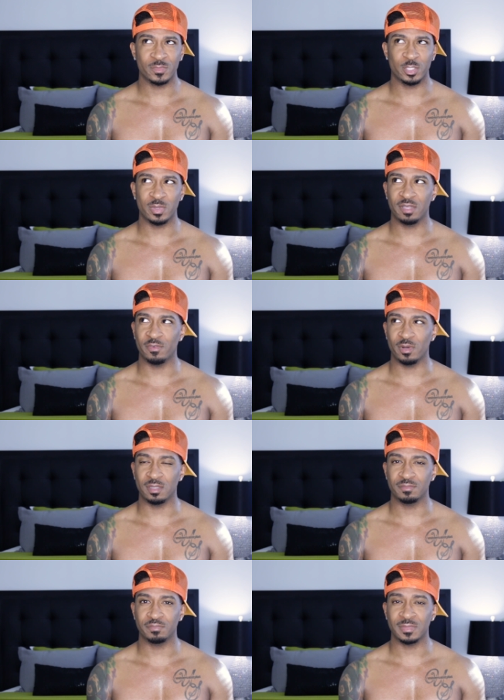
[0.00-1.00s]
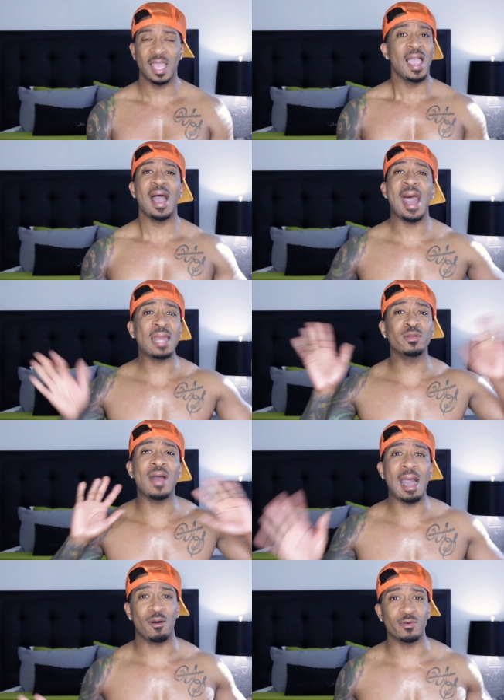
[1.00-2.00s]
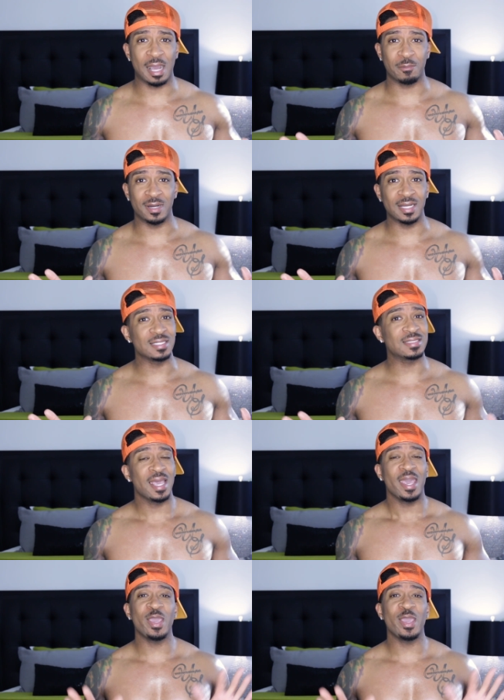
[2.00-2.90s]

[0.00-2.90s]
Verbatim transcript: Or 24. I don't know how old I was.